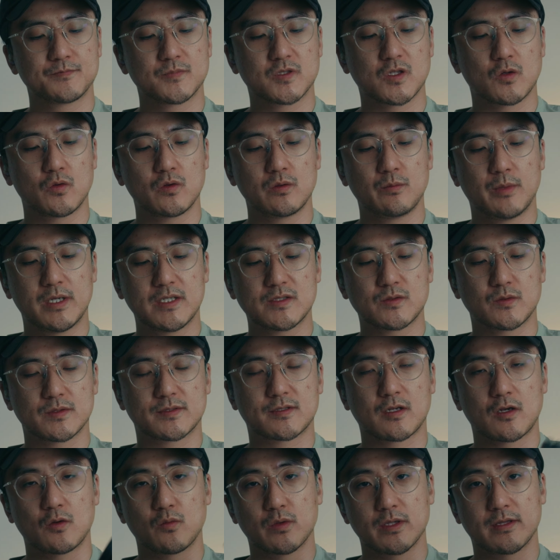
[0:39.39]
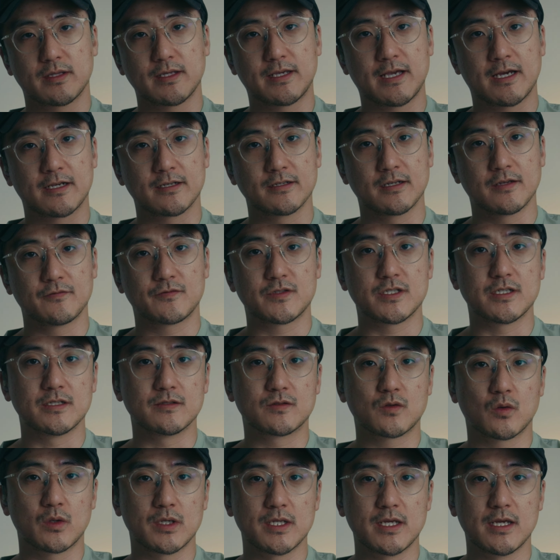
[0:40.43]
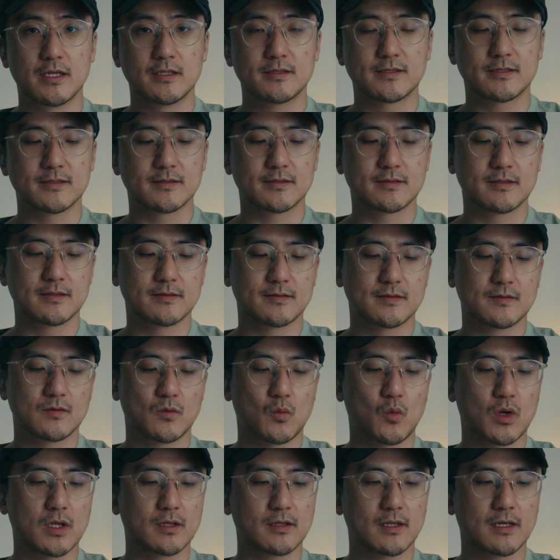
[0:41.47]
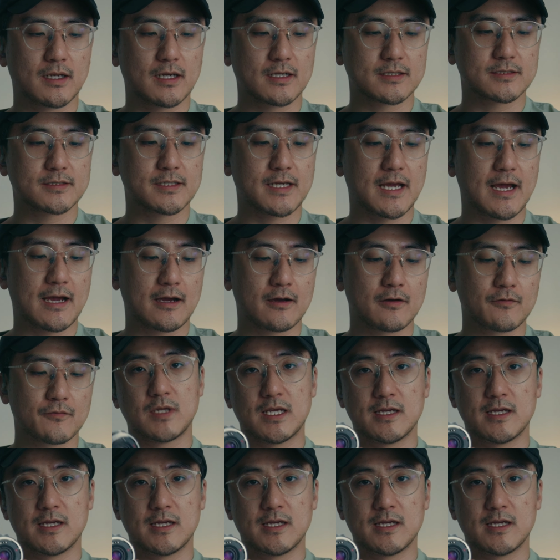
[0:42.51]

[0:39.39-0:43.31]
So we might as well start with the Canon FD 28 since this is the one that I actually have.